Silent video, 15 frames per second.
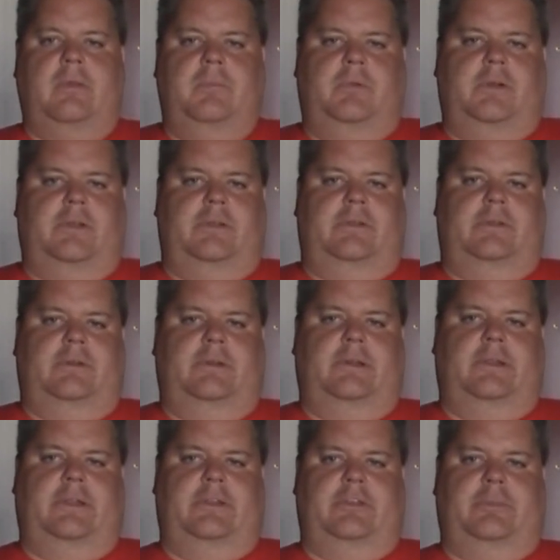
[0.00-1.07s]
But
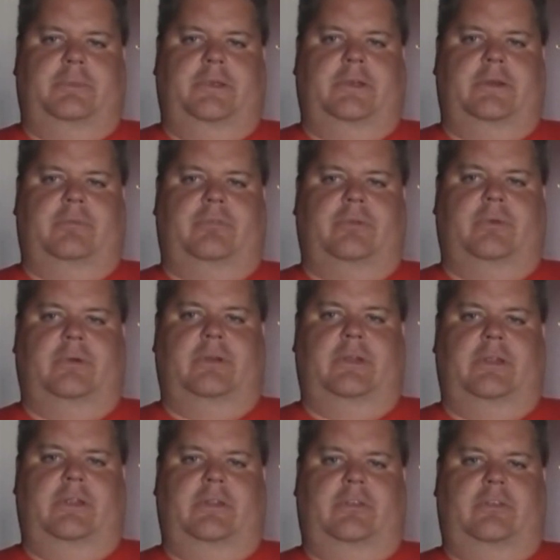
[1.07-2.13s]
I'd like this pickup for what it
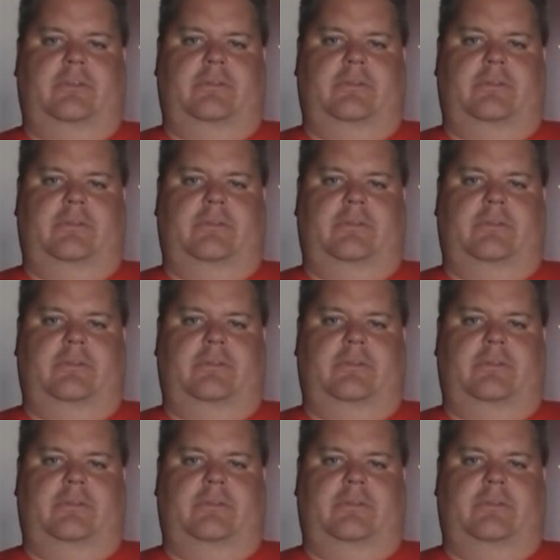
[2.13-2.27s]
is.